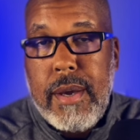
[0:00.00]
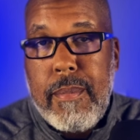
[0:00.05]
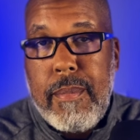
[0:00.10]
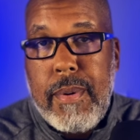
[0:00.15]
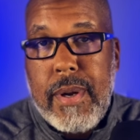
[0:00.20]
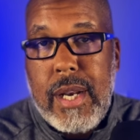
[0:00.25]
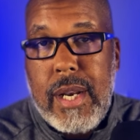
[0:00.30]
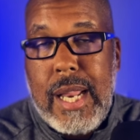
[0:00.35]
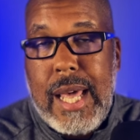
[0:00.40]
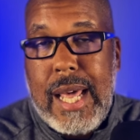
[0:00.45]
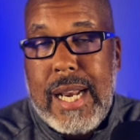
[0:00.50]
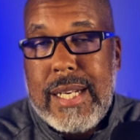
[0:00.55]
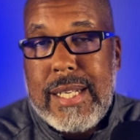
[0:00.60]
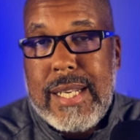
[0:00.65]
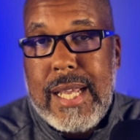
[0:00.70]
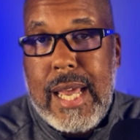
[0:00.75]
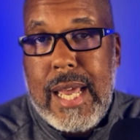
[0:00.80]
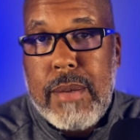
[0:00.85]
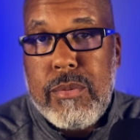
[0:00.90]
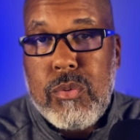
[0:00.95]
But a lot of
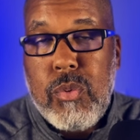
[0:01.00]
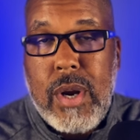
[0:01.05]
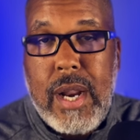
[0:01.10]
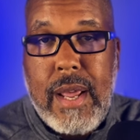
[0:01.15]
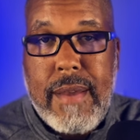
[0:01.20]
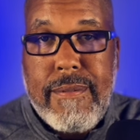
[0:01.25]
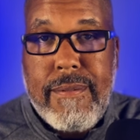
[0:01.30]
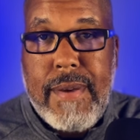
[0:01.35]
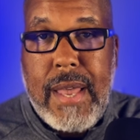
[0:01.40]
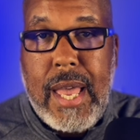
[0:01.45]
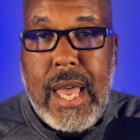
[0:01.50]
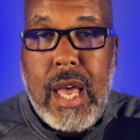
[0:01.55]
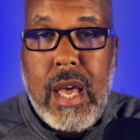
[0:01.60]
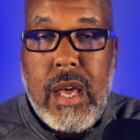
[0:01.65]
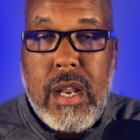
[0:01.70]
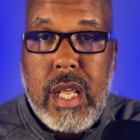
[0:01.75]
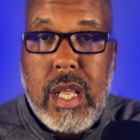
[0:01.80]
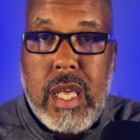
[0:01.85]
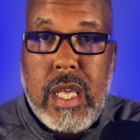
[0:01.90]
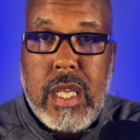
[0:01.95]
times, what I
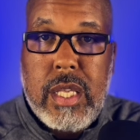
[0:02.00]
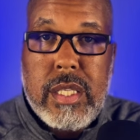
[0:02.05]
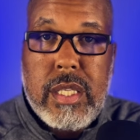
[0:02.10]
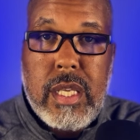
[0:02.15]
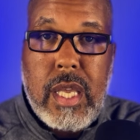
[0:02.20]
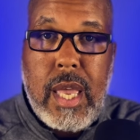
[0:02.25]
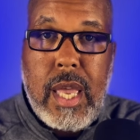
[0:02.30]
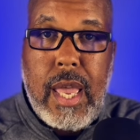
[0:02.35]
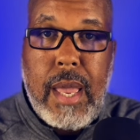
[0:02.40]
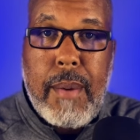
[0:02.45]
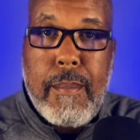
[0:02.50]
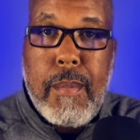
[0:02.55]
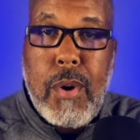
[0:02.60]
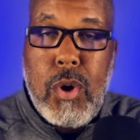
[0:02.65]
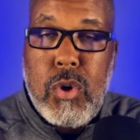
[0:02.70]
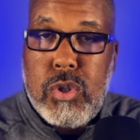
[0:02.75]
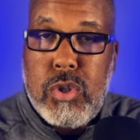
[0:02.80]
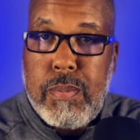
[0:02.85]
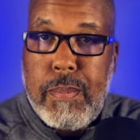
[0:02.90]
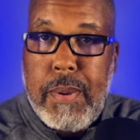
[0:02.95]
found is
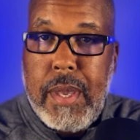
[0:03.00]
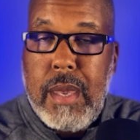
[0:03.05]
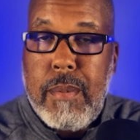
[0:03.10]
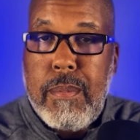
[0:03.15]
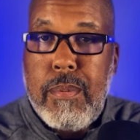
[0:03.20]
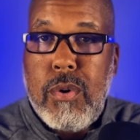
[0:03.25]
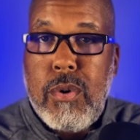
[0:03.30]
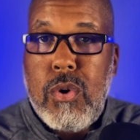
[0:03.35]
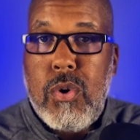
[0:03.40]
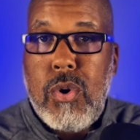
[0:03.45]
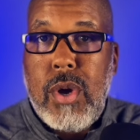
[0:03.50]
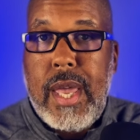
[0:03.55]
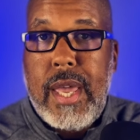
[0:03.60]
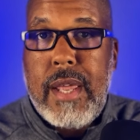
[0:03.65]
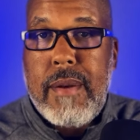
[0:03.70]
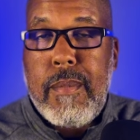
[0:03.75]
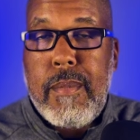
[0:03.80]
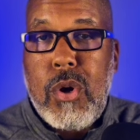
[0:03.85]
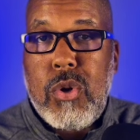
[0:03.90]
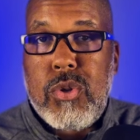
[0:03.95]
most people
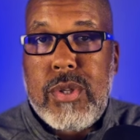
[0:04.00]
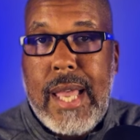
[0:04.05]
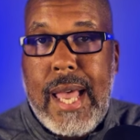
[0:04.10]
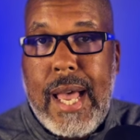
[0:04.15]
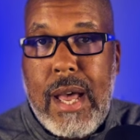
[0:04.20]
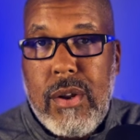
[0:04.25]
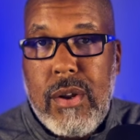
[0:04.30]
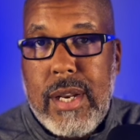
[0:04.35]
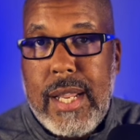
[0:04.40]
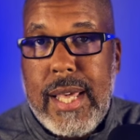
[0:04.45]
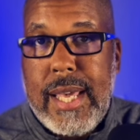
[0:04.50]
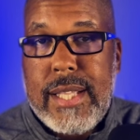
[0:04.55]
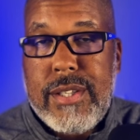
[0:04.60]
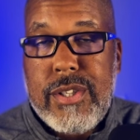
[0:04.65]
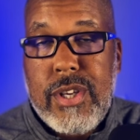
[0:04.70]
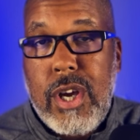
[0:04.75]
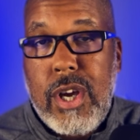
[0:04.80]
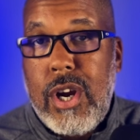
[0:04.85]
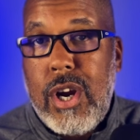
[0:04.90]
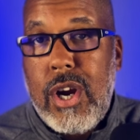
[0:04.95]
and most
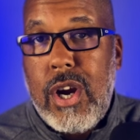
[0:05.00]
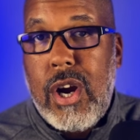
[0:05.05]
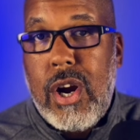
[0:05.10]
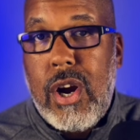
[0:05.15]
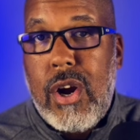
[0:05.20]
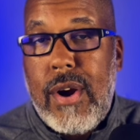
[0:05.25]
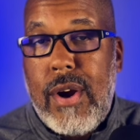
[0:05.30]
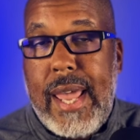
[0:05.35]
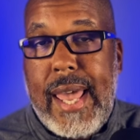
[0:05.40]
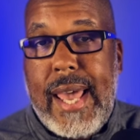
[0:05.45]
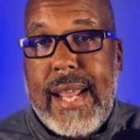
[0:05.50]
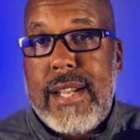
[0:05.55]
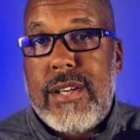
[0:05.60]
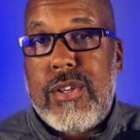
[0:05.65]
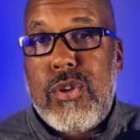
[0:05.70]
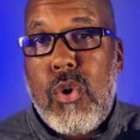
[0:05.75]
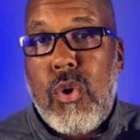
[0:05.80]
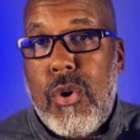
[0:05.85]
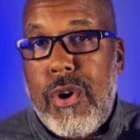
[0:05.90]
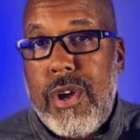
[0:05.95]
outlets are
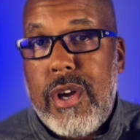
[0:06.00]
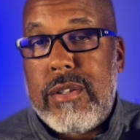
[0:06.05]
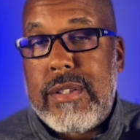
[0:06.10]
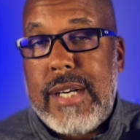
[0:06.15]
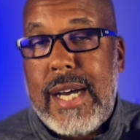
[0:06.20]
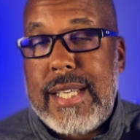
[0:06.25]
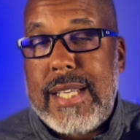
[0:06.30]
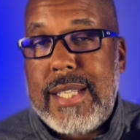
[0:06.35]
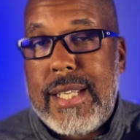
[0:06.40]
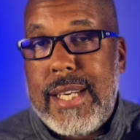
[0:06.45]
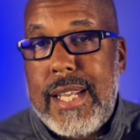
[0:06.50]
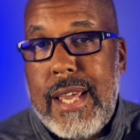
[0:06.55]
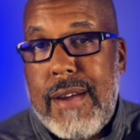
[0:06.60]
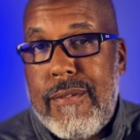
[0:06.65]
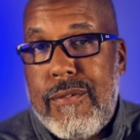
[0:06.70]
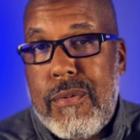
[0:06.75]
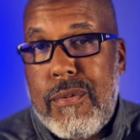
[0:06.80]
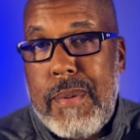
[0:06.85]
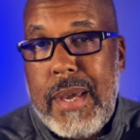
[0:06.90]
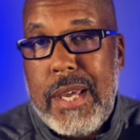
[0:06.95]
editorializing the
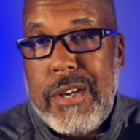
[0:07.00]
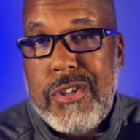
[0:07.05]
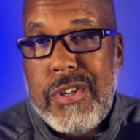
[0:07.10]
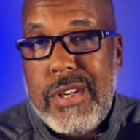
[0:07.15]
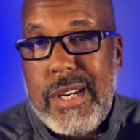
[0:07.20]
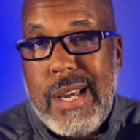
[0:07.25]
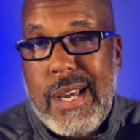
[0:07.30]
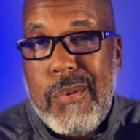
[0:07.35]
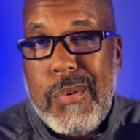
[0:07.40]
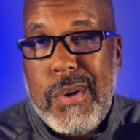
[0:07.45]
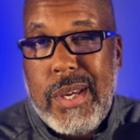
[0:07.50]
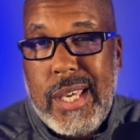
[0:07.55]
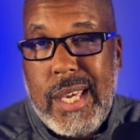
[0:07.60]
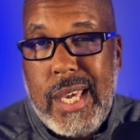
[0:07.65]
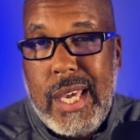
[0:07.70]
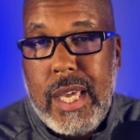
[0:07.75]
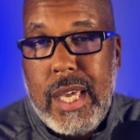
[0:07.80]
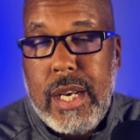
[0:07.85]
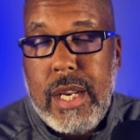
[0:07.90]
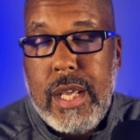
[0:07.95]
information that we
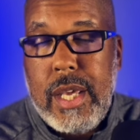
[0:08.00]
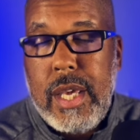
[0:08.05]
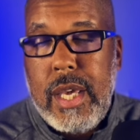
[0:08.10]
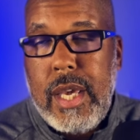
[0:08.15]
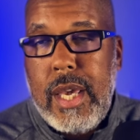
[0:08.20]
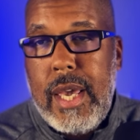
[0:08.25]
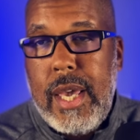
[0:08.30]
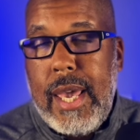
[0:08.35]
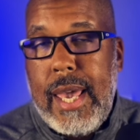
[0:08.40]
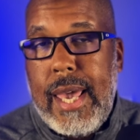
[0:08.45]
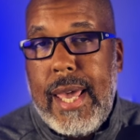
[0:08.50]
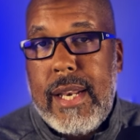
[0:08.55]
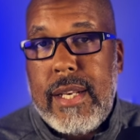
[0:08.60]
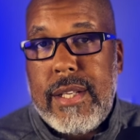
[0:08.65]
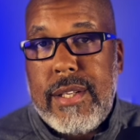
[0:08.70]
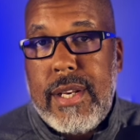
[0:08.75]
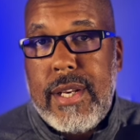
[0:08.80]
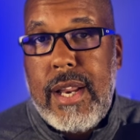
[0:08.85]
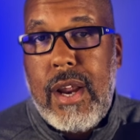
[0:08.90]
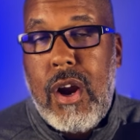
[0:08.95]
get.
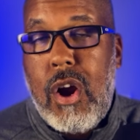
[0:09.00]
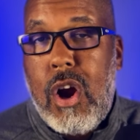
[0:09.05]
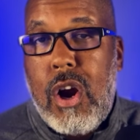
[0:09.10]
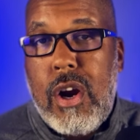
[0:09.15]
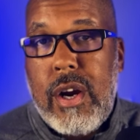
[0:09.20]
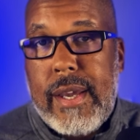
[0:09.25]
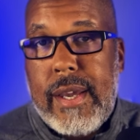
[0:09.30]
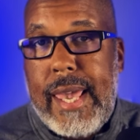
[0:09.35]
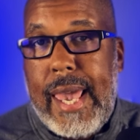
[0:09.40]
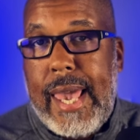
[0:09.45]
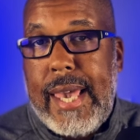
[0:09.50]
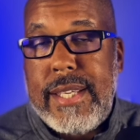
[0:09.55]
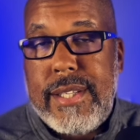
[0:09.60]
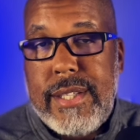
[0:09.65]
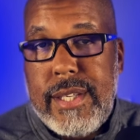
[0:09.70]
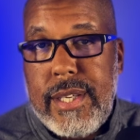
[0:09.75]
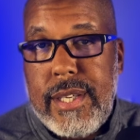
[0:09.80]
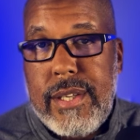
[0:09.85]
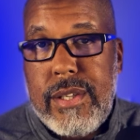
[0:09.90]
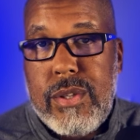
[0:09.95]
And there are
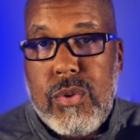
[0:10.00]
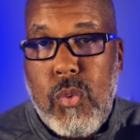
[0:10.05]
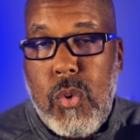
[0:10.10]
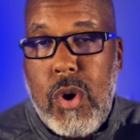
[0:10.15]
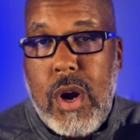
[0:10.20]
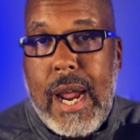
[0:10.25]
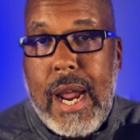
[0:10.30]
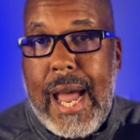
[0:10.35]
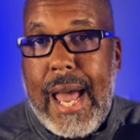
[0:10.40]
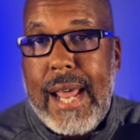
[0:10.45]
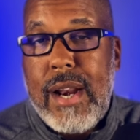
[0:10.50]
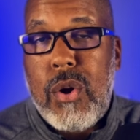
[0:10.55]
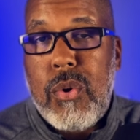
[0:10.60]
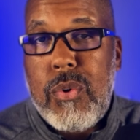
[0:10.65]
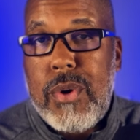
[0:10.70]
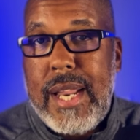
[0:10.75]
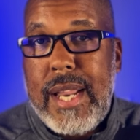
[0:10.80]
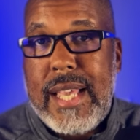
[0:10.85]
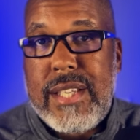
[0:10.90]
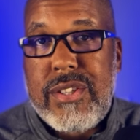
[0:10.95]
cases where I
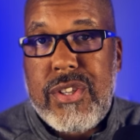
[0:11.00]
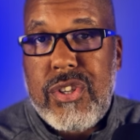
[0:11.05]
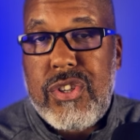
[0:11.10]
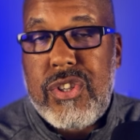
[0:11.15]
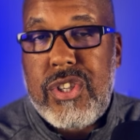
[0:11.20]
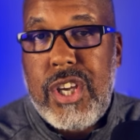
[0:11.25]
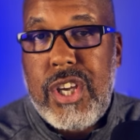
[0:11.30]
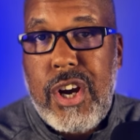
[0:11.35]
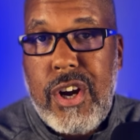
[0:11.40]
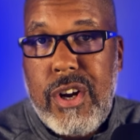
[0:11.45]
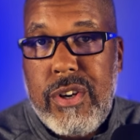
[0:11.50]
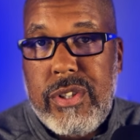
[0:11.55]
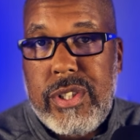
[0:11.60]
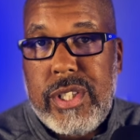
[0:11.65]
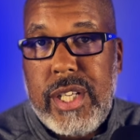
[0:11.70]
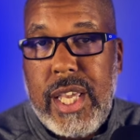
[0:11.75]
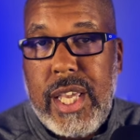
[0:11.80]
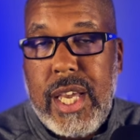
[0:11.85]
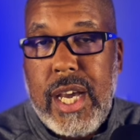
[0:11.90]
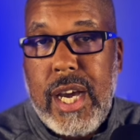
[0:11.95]
don't
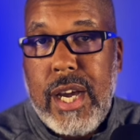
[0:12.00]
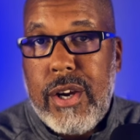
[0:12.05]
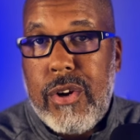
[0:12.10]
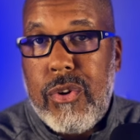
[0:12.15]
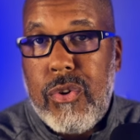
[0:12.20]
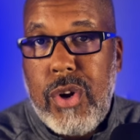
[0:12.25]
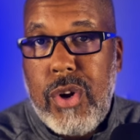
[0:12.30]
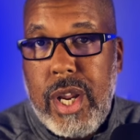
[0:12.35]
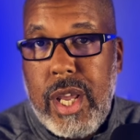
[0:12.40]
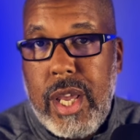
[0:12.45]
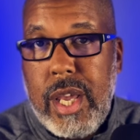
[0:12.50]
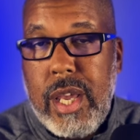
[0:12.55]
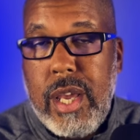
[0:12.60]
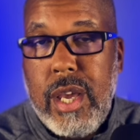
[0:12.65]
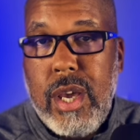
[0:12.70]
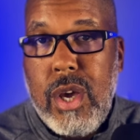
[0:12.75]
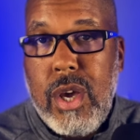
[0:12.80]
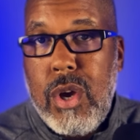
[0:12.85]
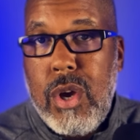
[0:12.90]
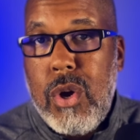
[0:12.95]
necessarily agree
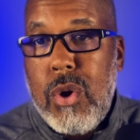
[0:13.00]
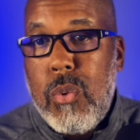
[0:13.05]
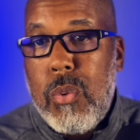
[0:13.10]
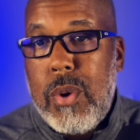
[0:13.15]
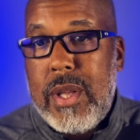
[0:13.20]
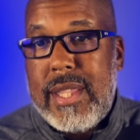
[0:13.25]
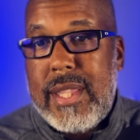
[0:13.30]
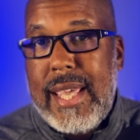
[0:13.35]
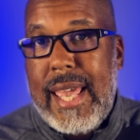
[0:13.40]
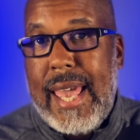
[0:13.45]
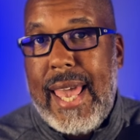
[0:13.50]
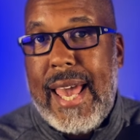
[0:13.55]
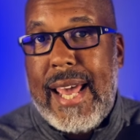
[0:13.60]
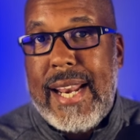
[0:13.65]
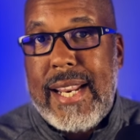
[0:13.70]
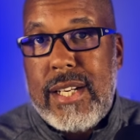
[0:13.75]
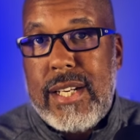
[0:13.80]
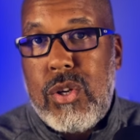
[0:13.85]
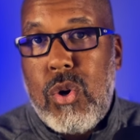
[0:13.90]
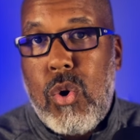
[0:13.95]
with the
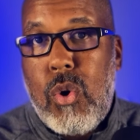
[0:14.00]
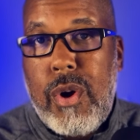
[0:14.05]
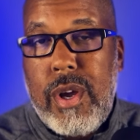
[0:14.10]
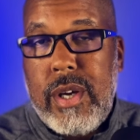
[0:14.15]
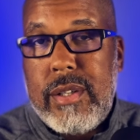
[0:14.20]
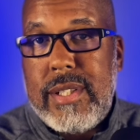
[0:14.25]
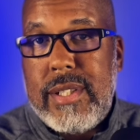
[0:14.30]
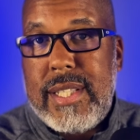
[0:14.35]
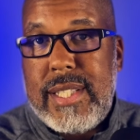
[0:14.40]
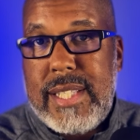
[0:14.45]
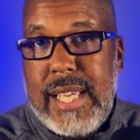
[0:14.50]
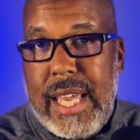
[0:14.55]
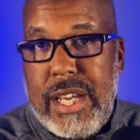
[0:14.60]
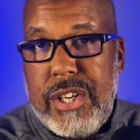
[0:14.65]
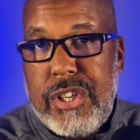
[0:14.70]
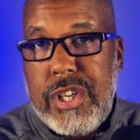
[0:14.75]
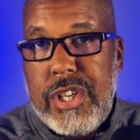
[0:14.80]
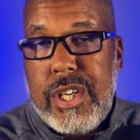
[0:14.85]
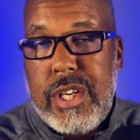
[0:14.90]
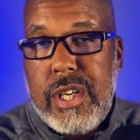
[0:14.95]

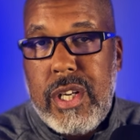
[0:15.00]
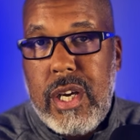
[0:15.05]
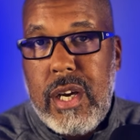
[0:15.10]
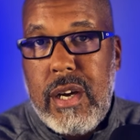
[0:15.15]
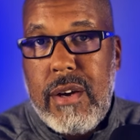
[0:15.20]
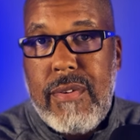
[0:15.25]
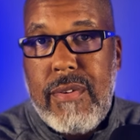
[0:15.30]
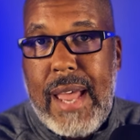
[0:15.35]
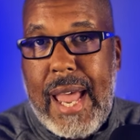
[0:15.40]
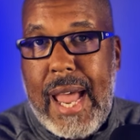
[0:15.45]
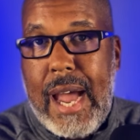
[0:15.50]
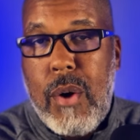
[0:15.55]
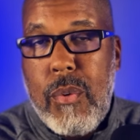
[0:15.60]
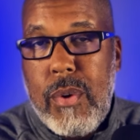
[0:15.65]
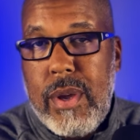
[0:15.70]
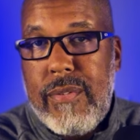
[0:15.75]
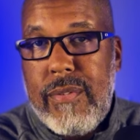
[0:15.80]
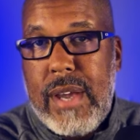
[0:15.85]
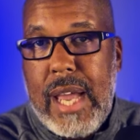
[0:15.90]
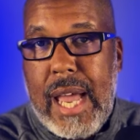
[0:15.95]
editorialization of how
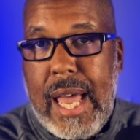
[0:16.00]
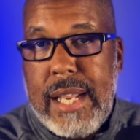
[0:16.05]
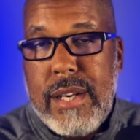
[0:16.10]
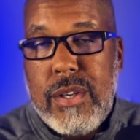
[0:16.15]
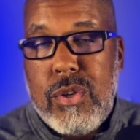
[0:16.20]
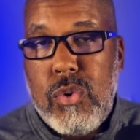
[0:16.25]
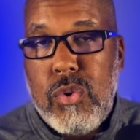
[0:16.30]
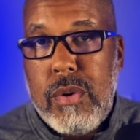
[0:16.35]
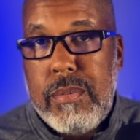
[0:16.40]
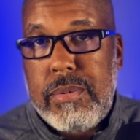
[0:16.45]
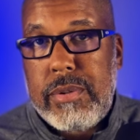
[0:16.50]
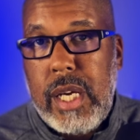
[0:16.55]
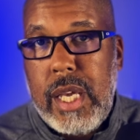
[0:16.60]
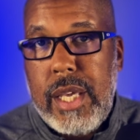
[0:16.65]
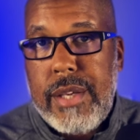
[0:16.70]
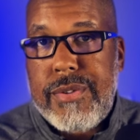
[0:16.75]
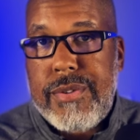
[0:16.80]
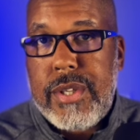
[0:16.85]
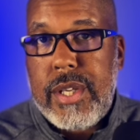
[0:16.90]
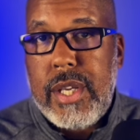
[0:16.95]
we've gotten to a
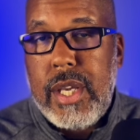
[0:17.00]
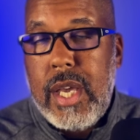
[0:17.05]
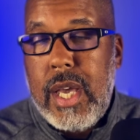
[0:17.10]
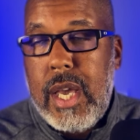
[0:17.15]
place.